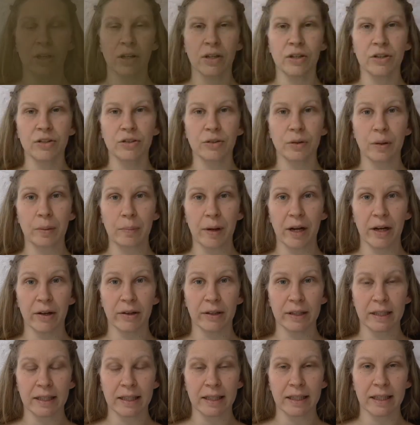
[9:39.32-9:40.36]
So
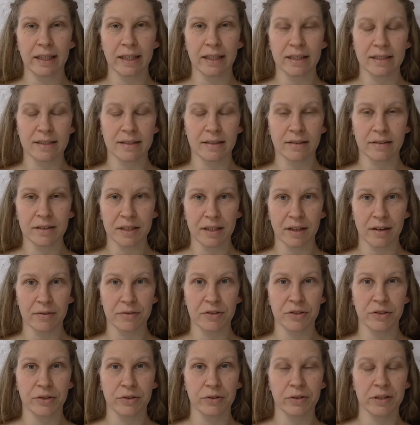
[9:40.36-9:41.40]
apparently it's not enough
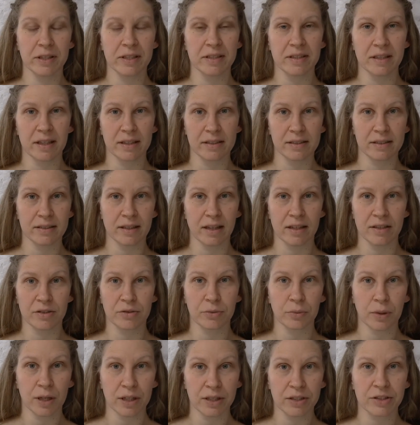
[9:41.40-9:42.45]
to do this
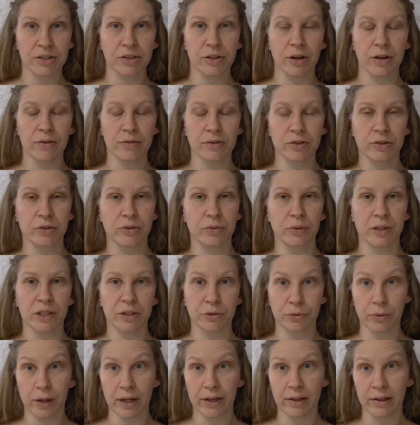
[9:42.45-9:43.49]
exercise once, you have to do
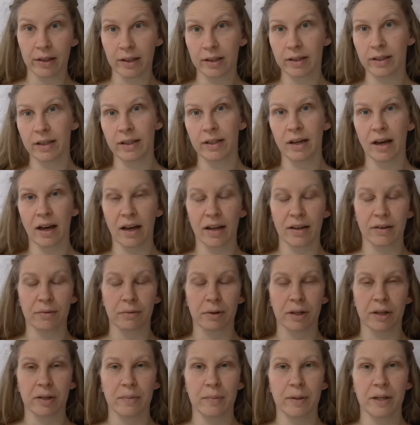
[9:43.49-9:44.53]
it regularly. I
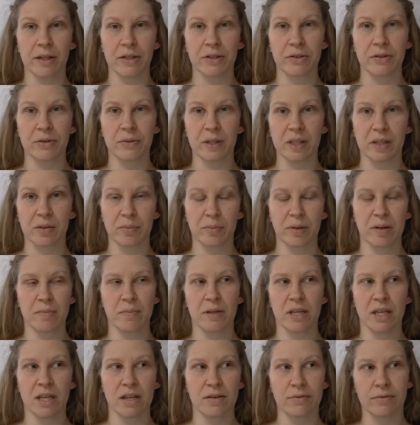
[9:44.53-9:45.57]
recommend you do it
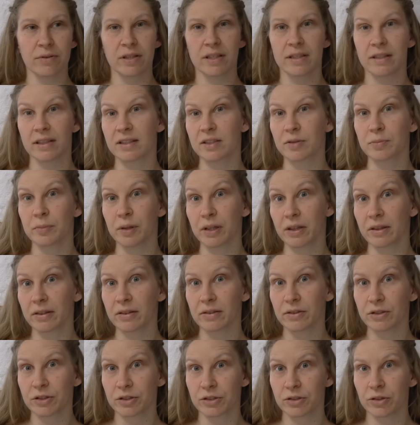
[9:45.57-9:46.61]
maybe every 6 months
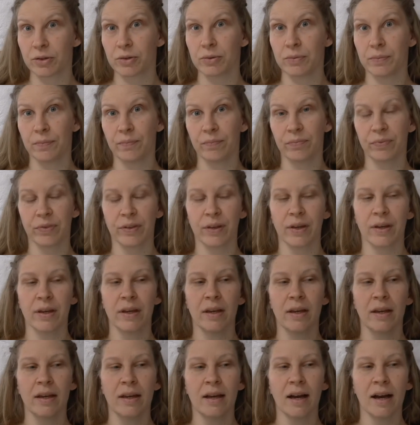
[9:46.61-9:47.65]
or so.
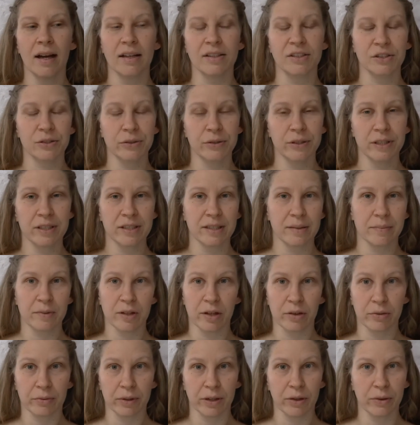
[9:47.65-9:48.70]
As soon as I'm
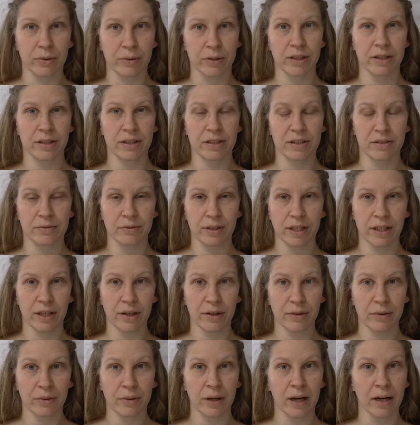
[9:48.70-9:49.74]
done recording this
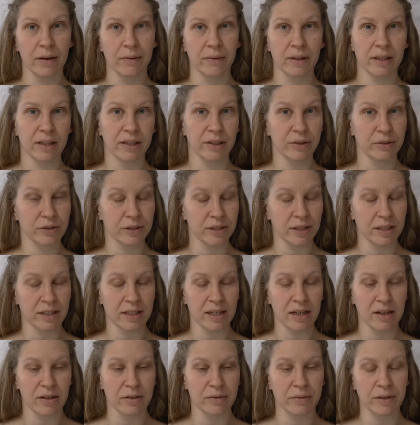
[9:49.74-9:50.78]
video, I will go sit
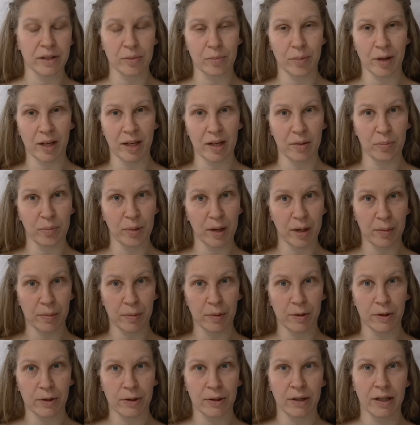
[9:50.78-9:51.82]
down with a pen and
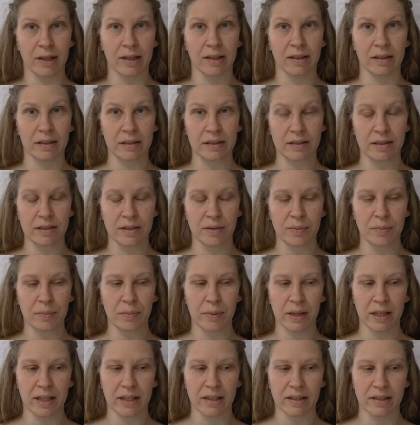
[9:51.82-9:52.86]
paper and
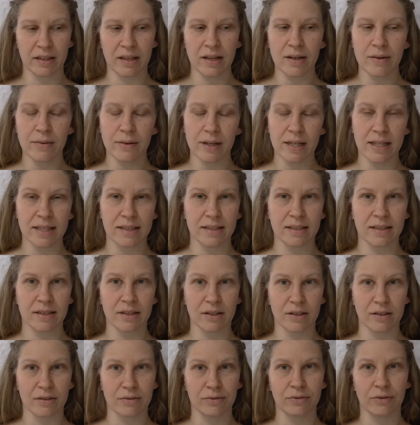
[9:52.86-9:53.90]
make a new list
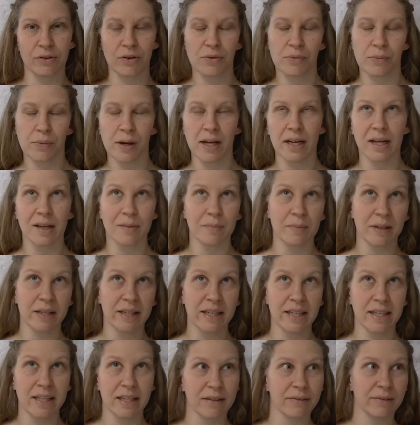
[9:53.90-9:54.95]
of when I'm
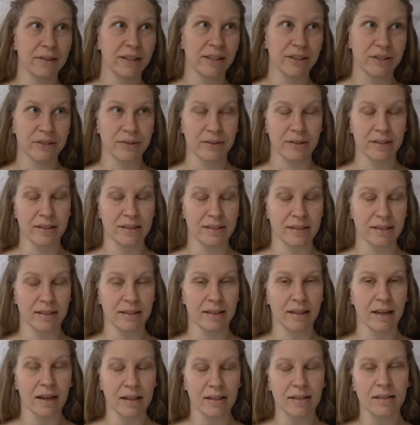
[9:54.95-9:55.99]
lean, I will do this and
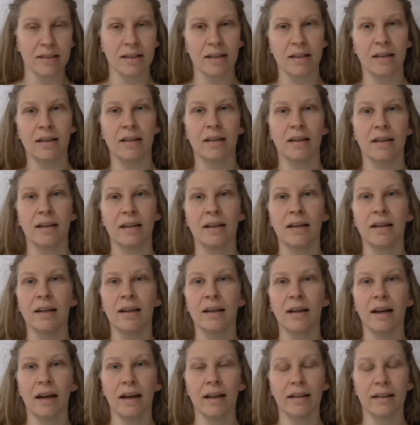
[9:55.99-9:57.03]
that.
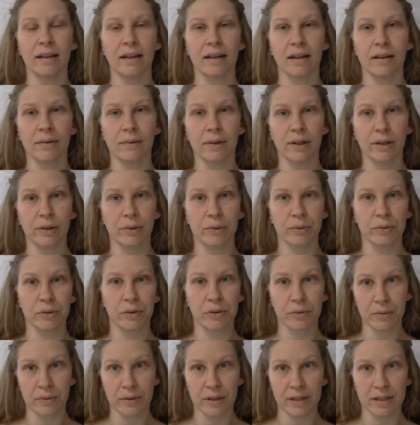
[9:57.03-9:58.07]
And then I will go
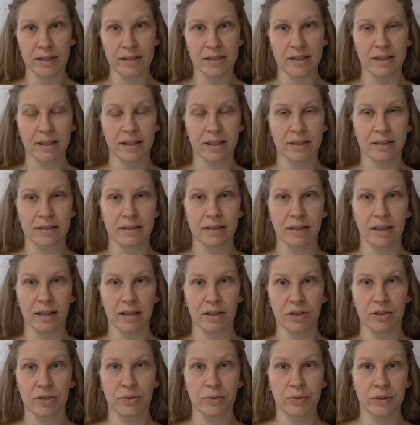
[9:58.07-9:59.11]
through these things
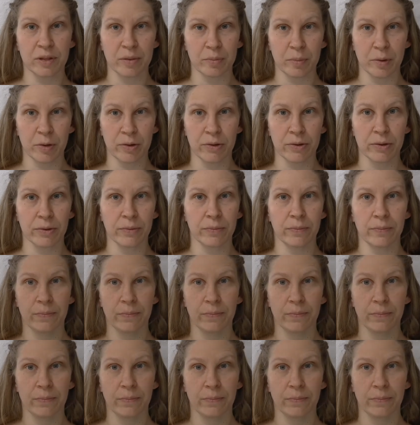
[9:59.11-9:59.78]
and do them all.